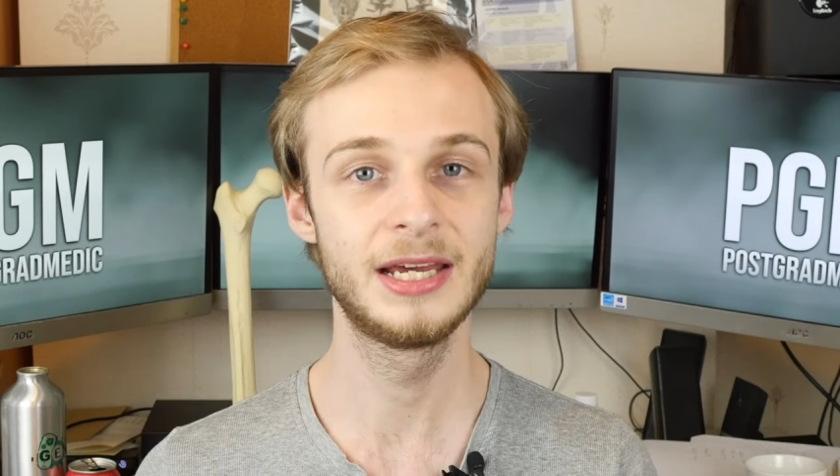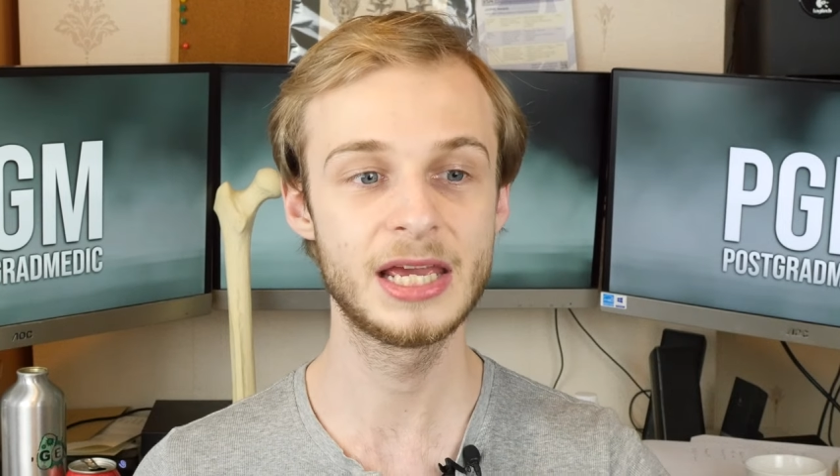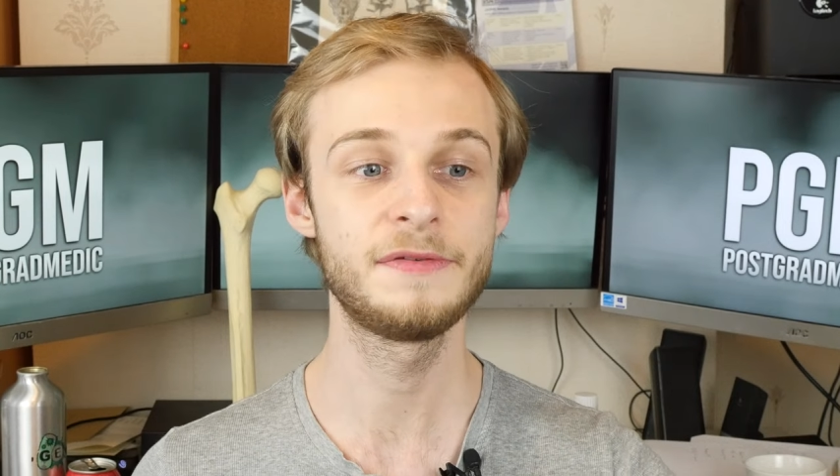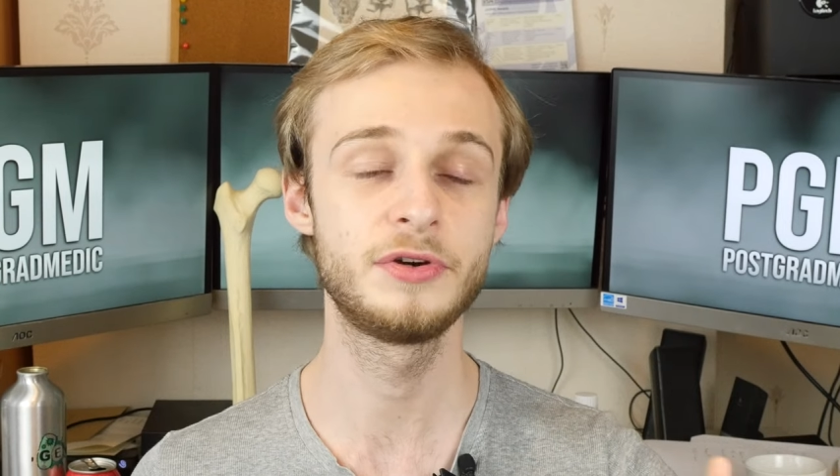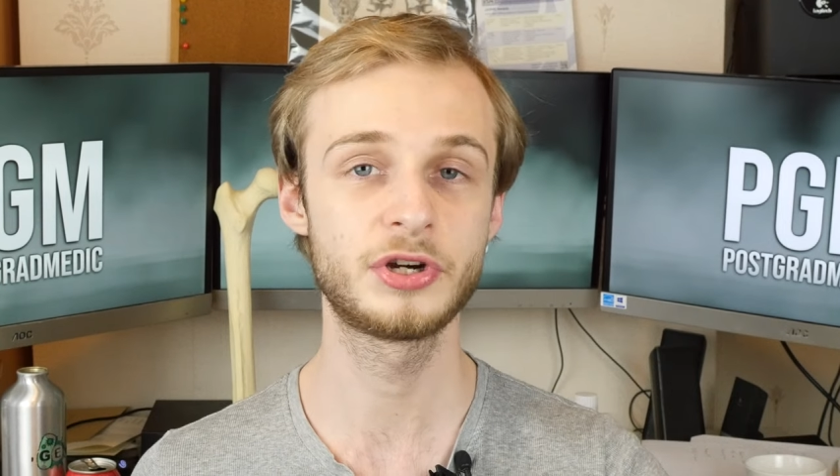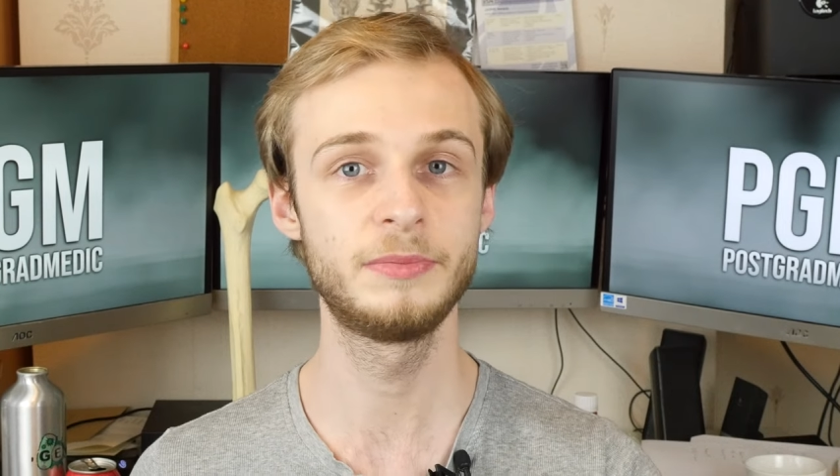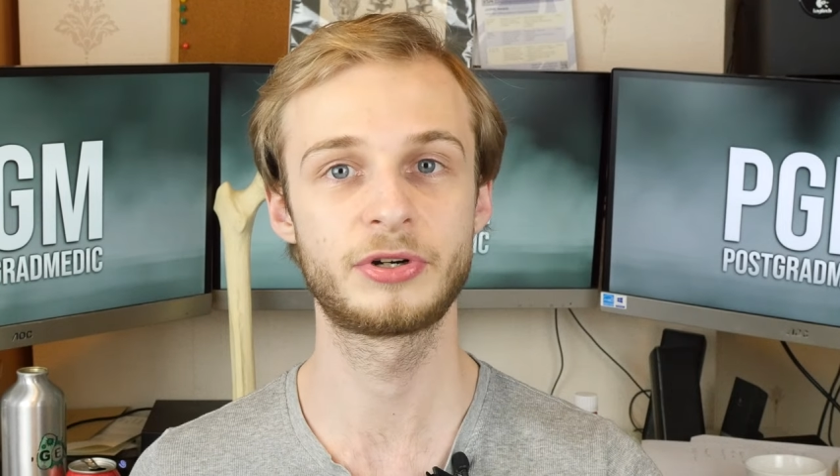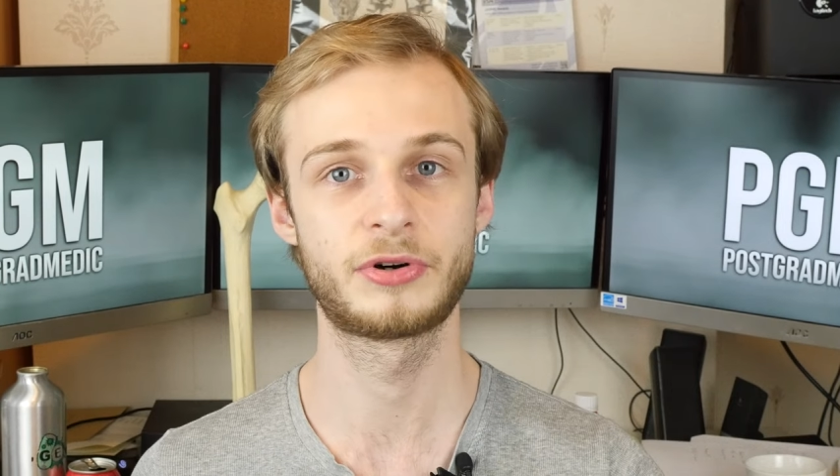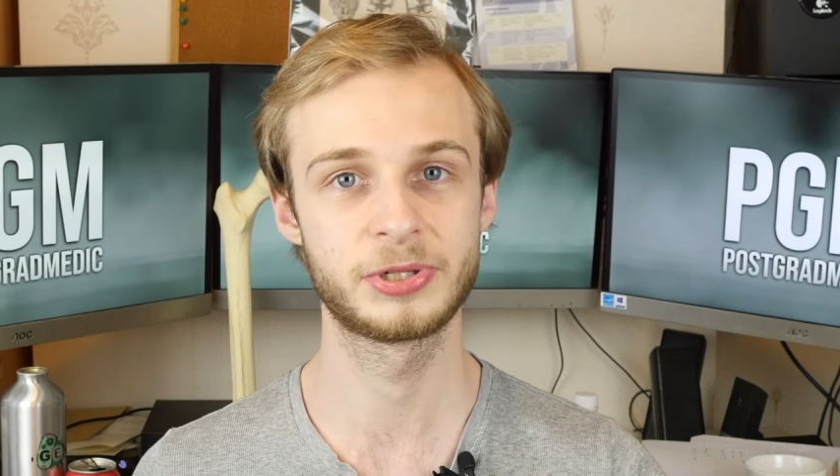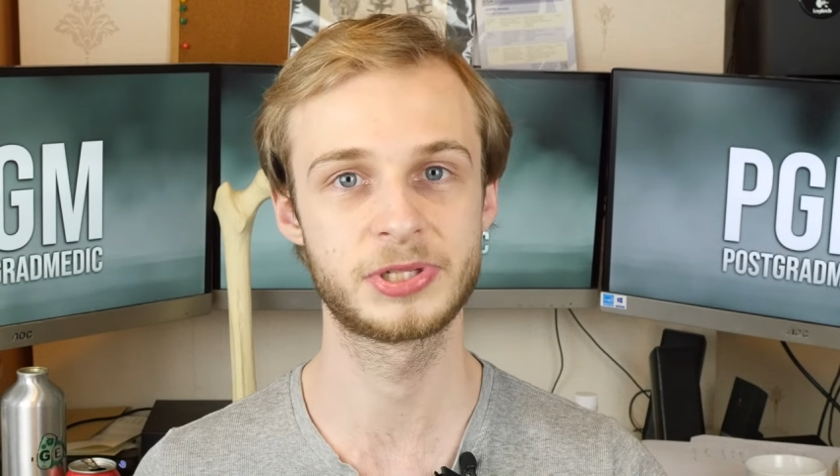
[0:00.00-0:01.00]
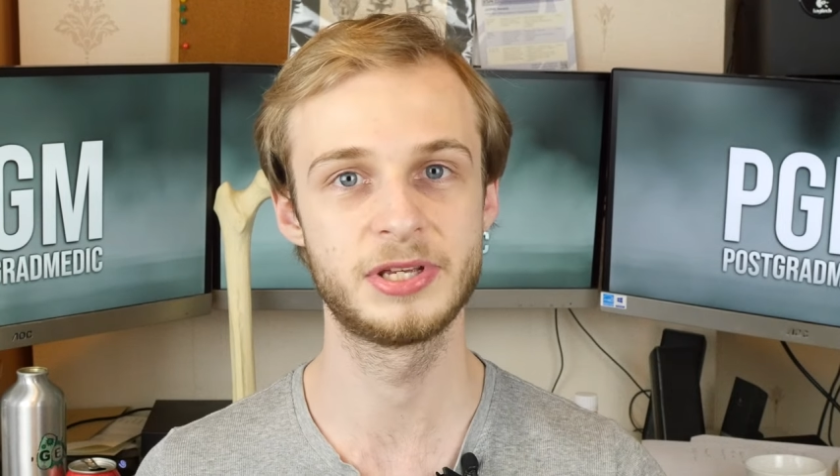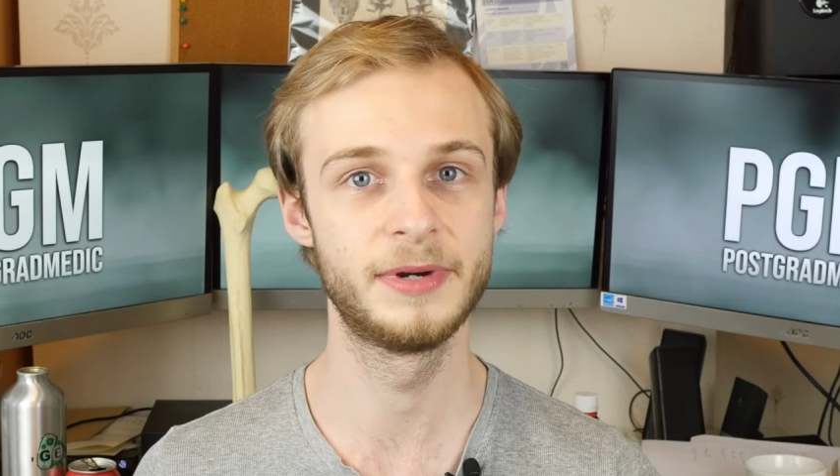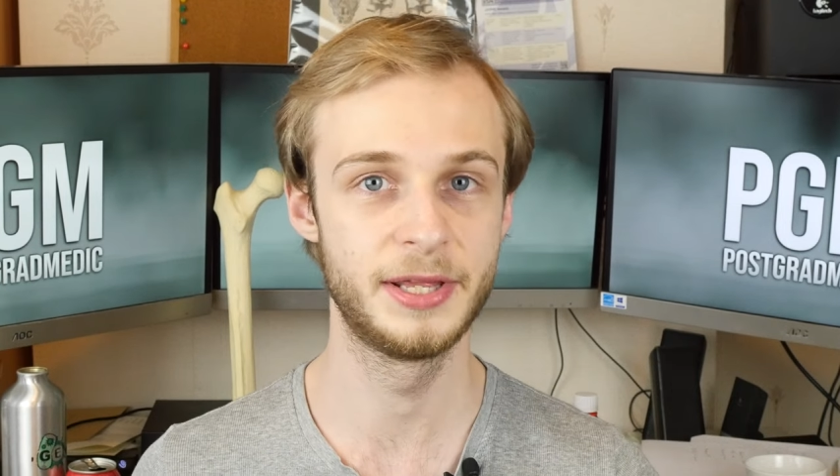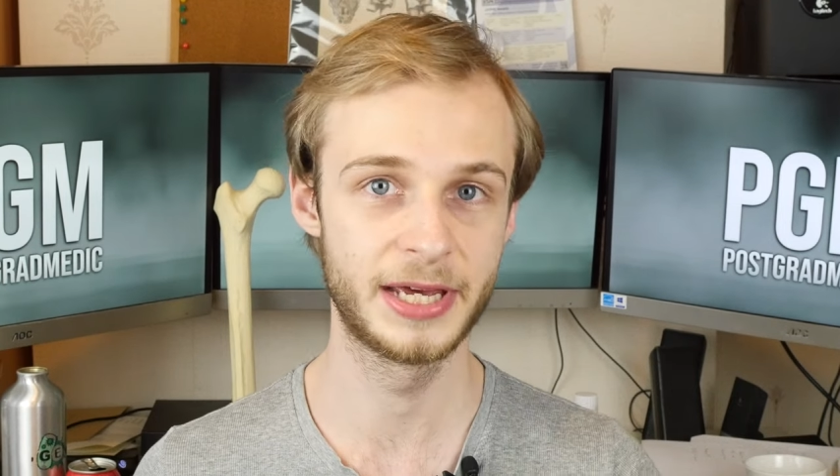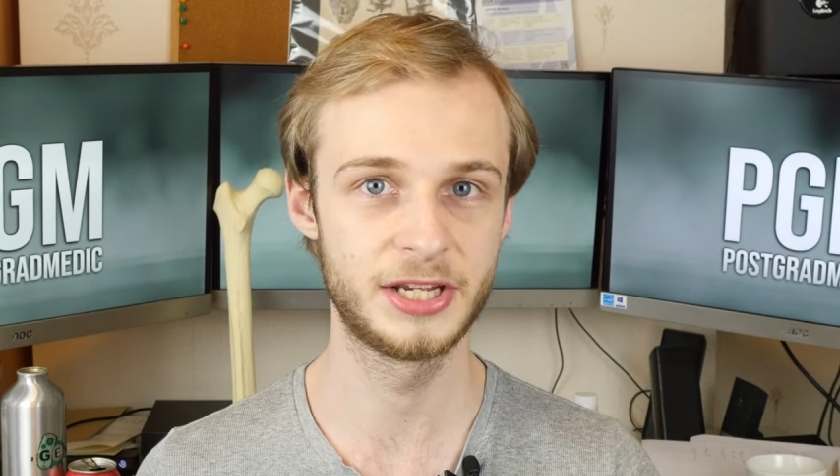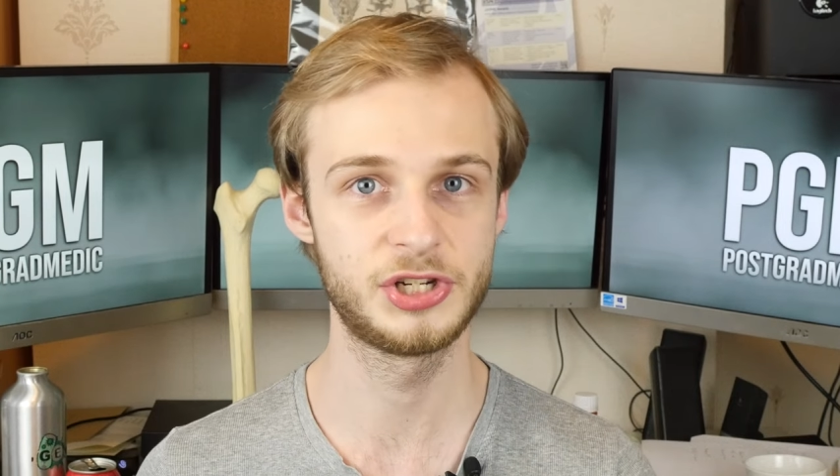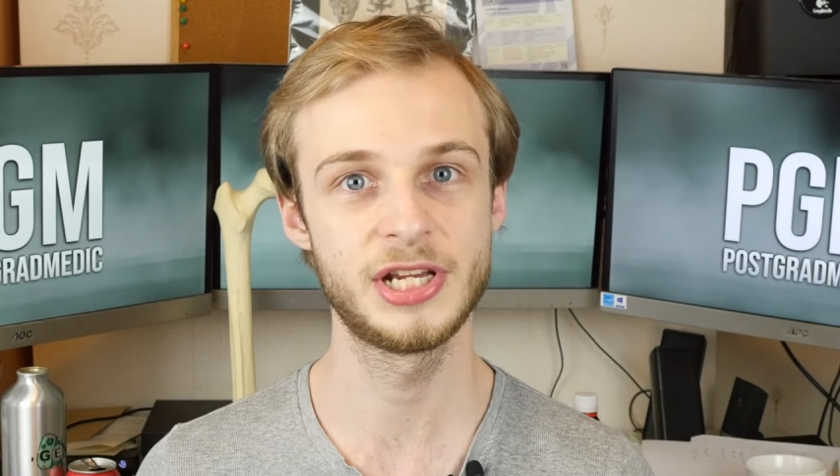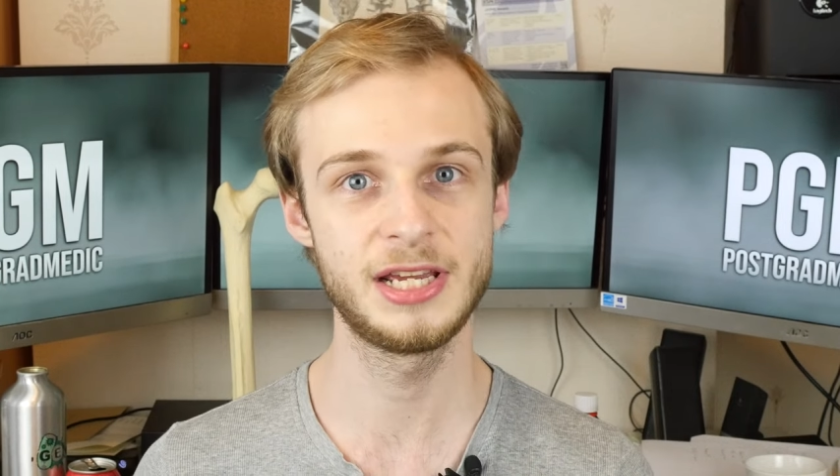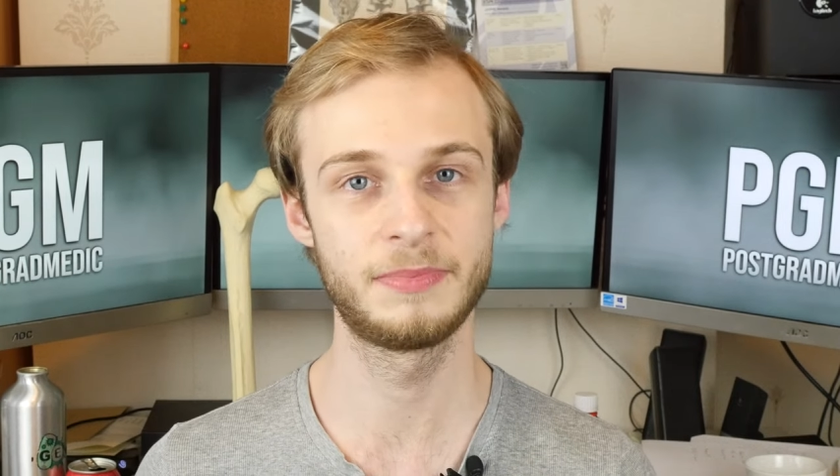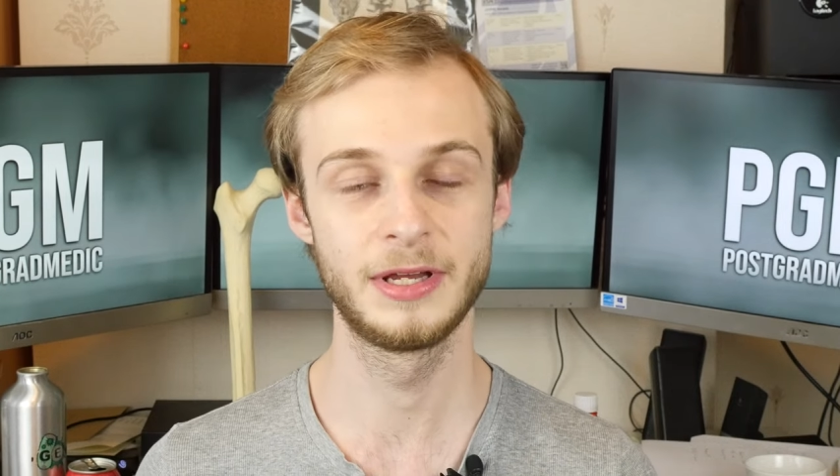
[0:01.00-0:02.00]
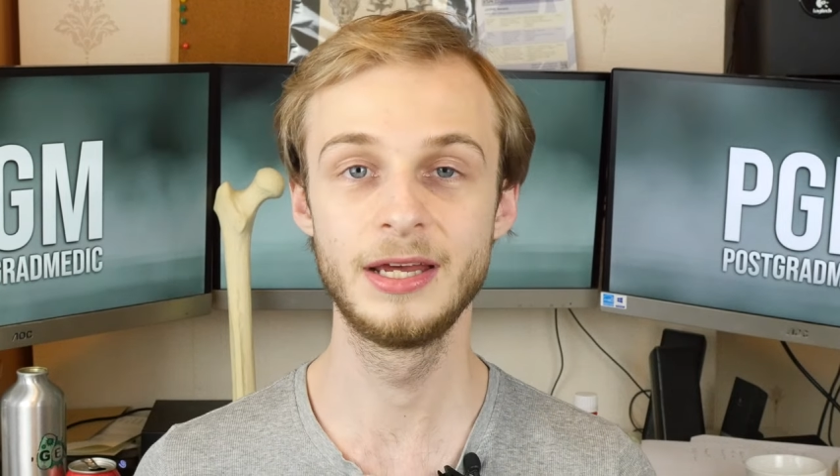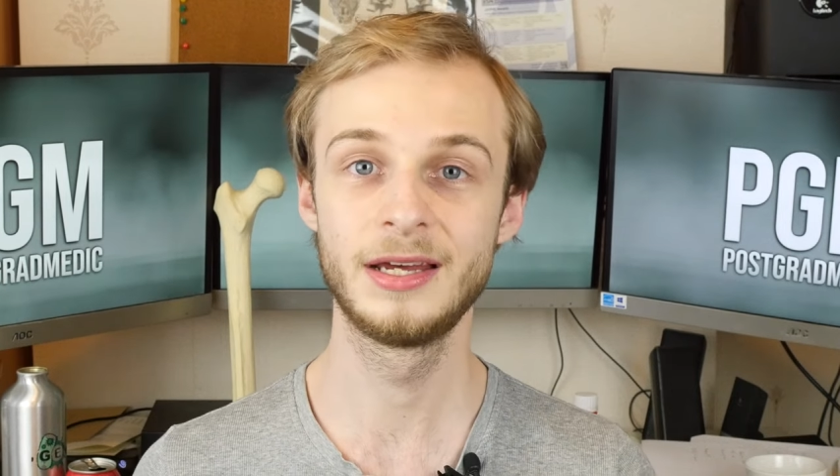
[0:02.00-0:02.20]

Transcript: if you come across them and they're cheap